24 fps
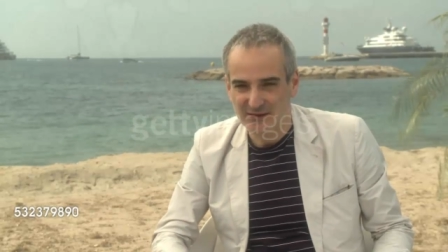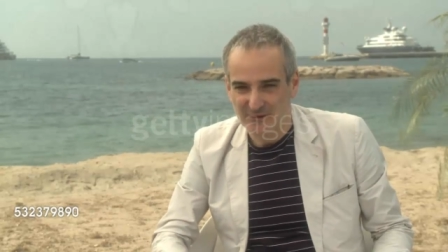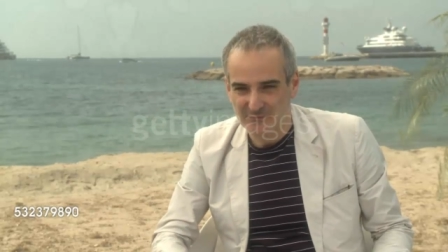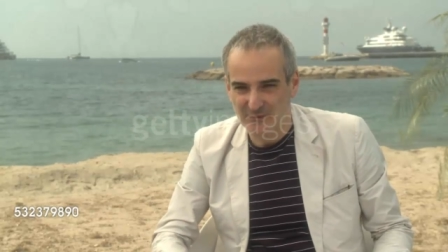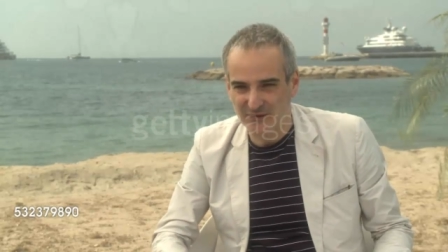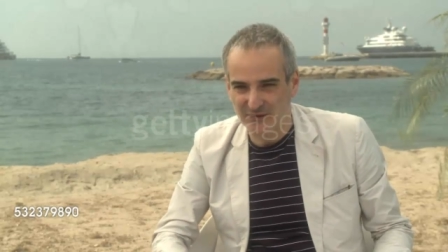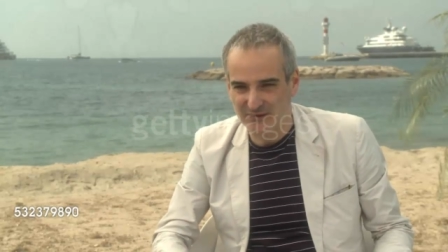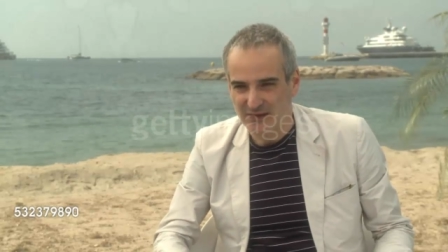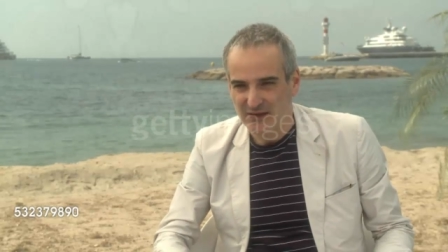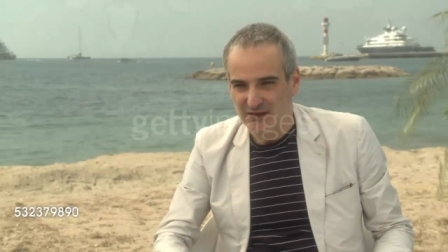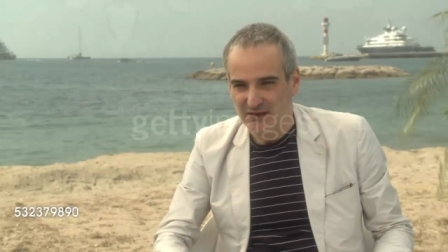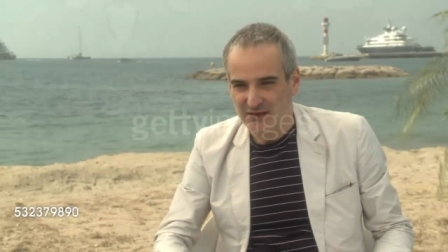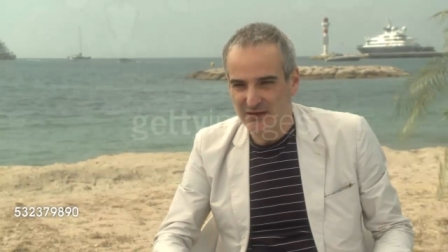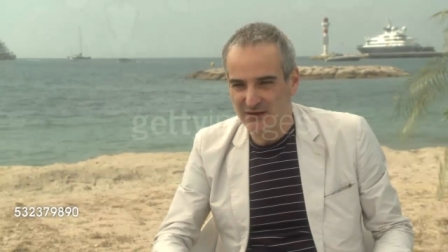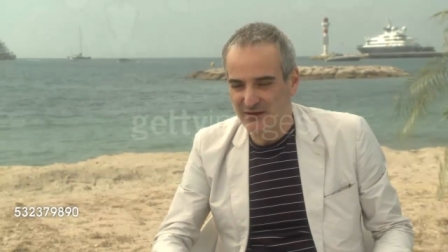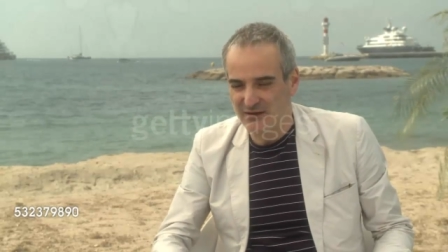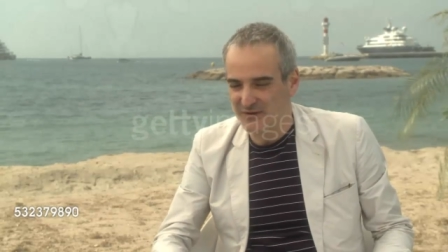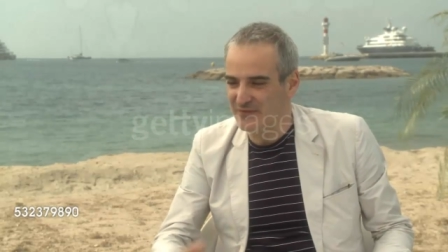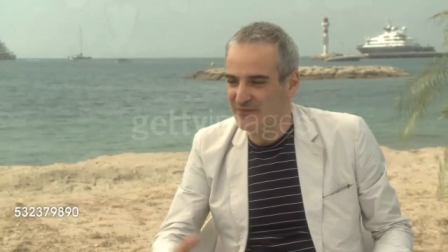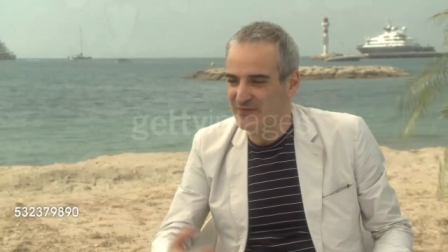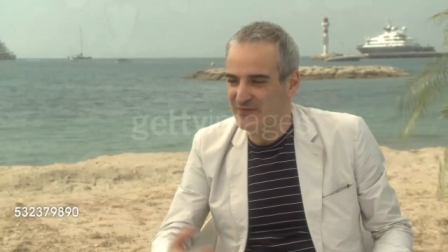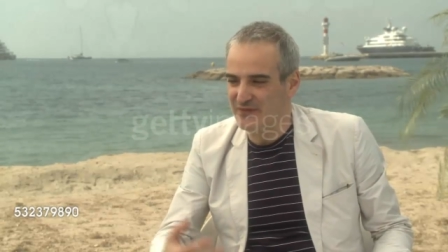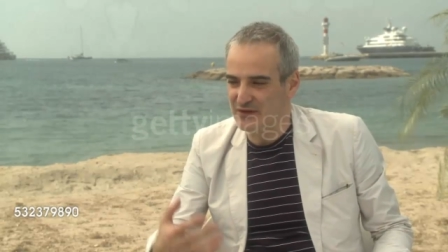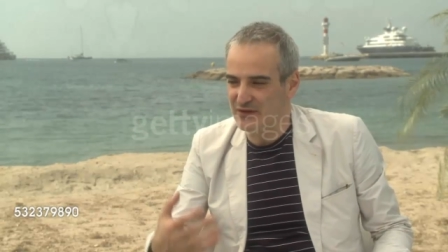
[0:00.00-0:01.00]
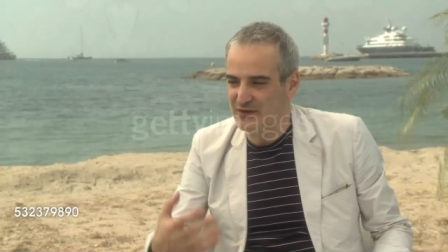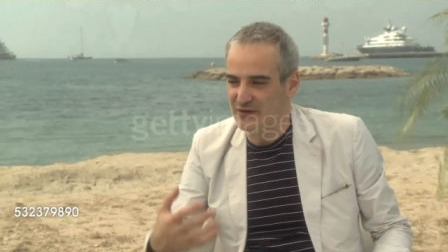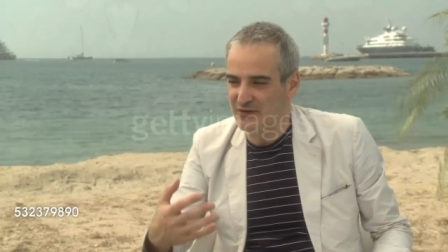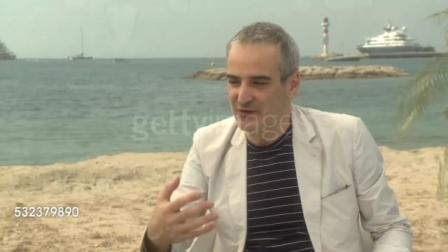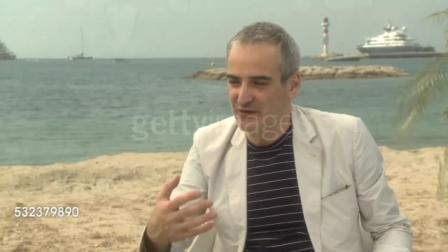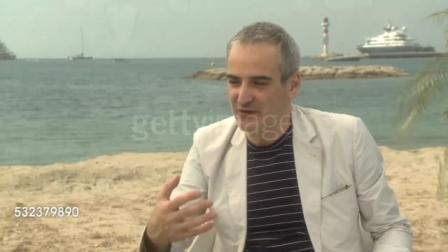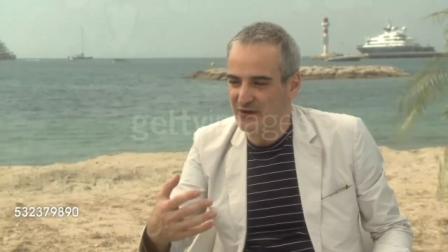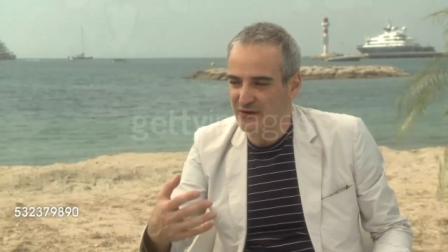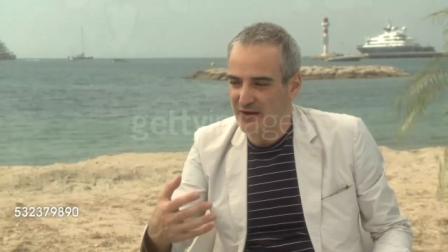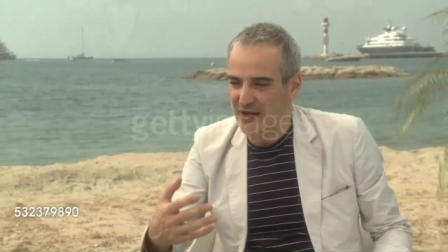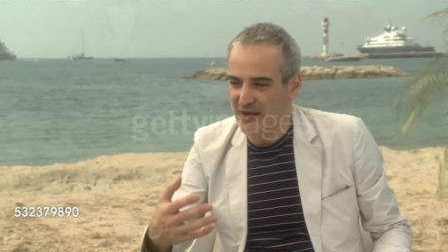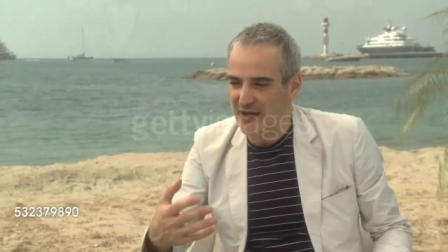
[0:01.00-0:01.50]
but
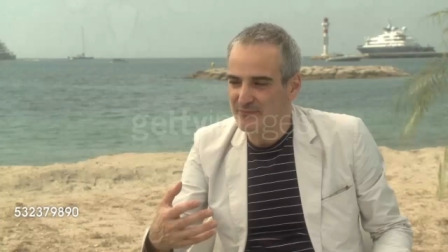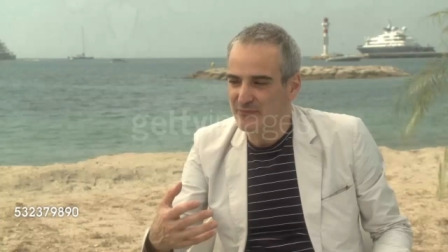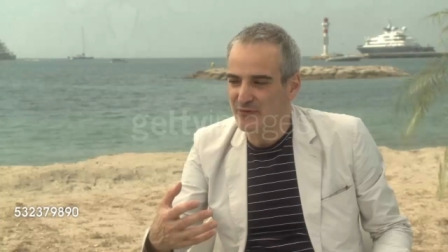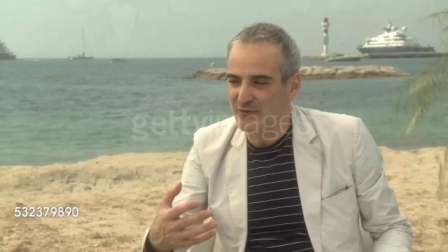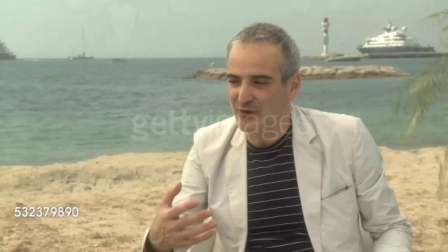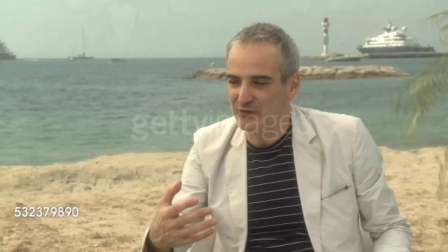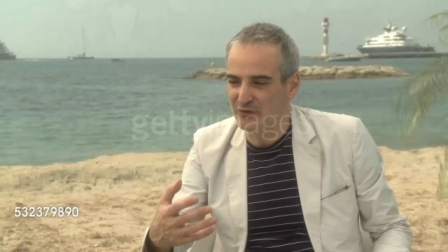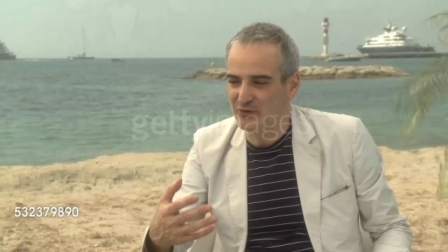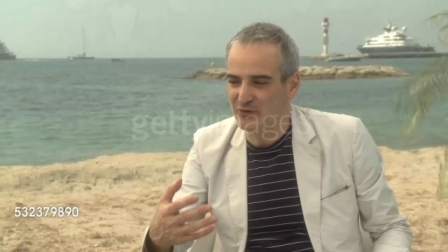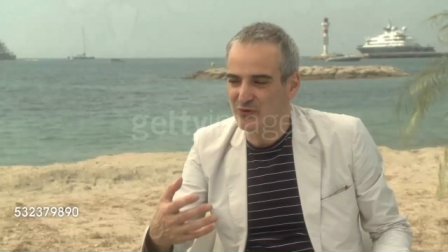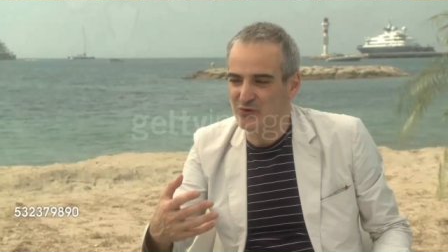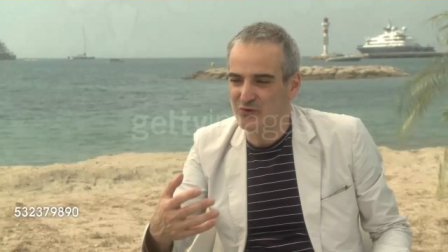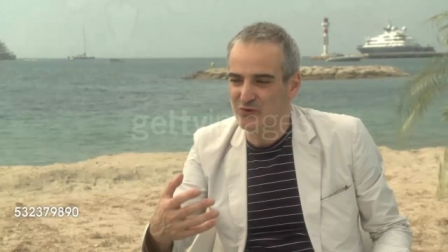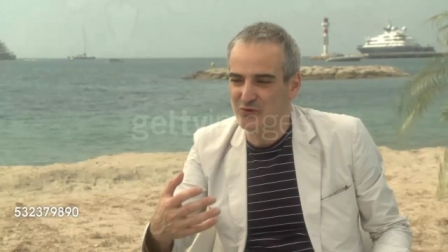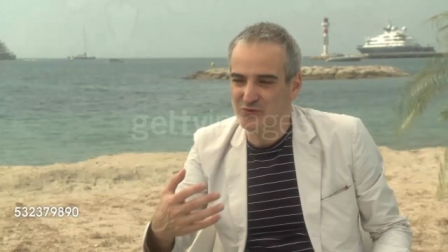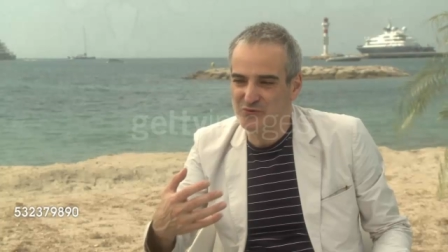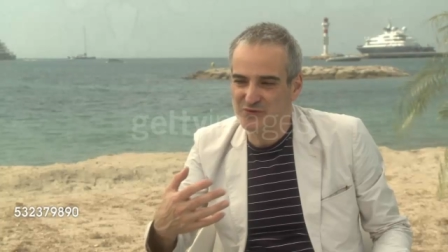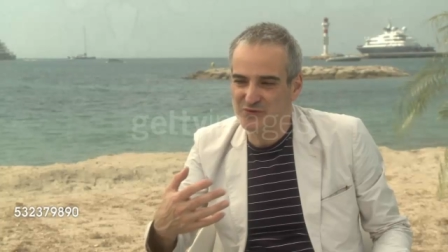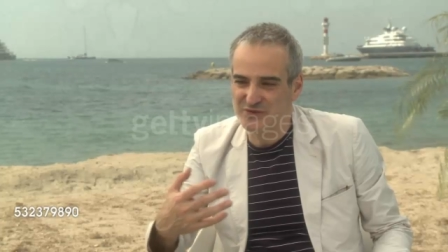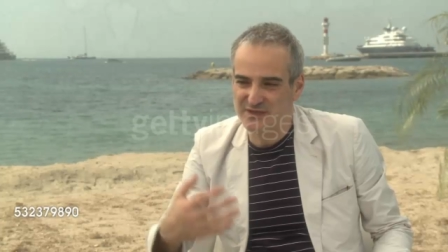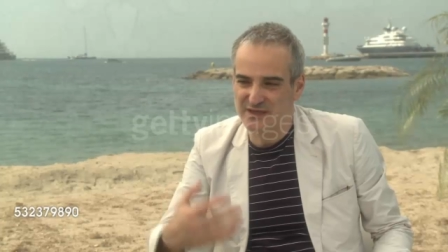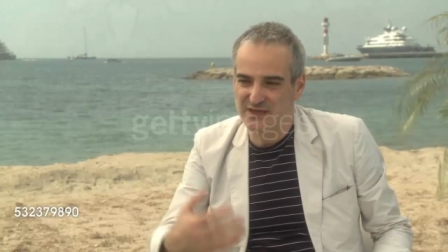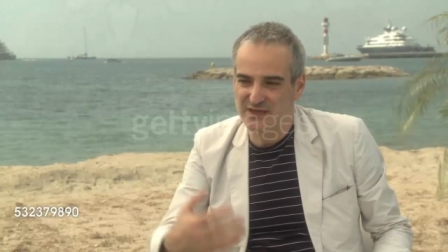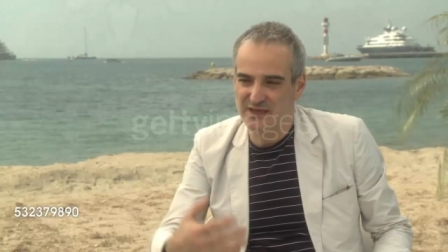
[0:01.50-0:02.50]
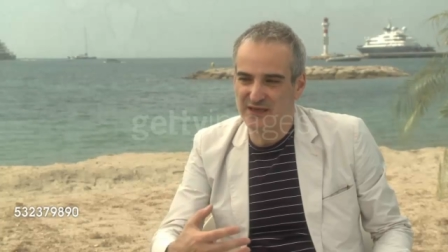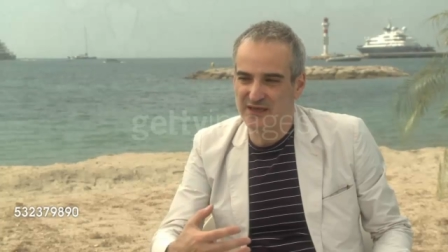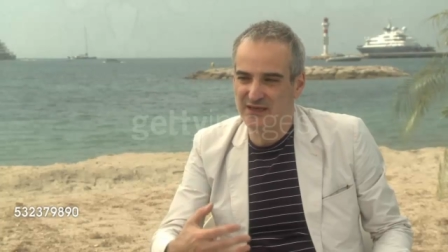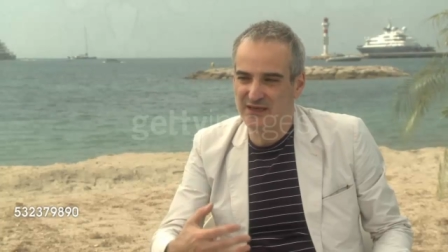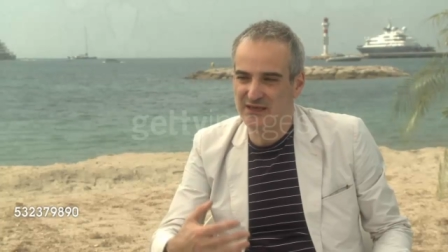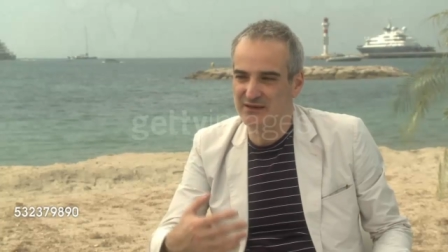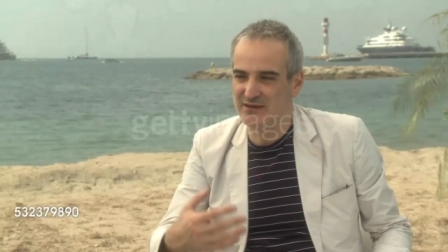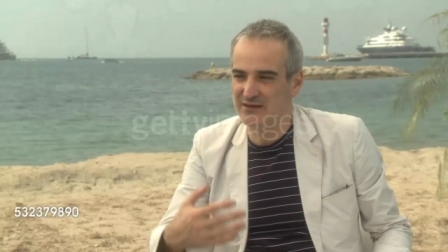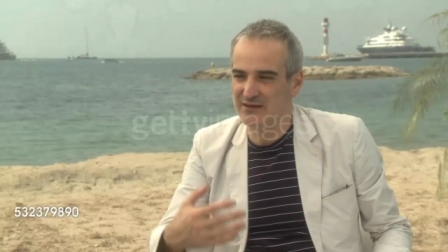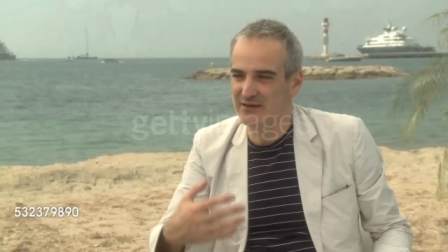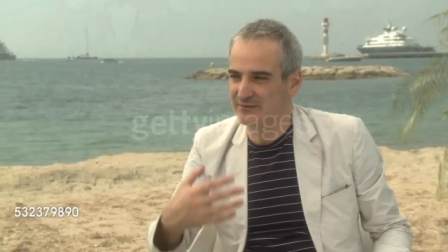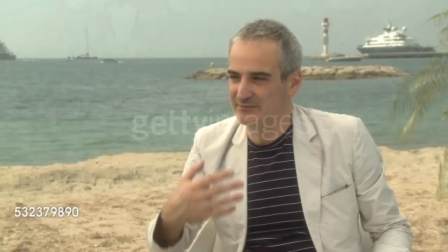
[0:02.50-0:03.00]
I'm not
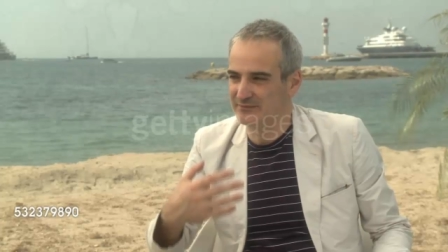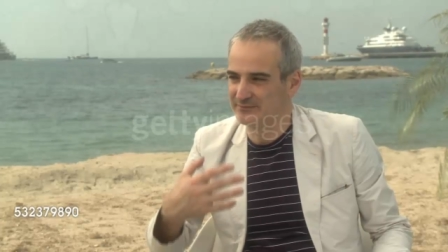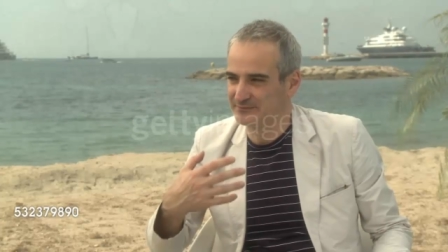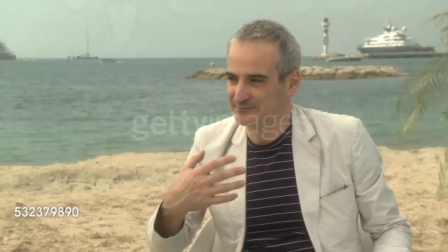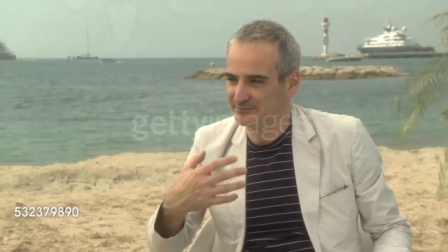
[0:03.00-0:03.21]
using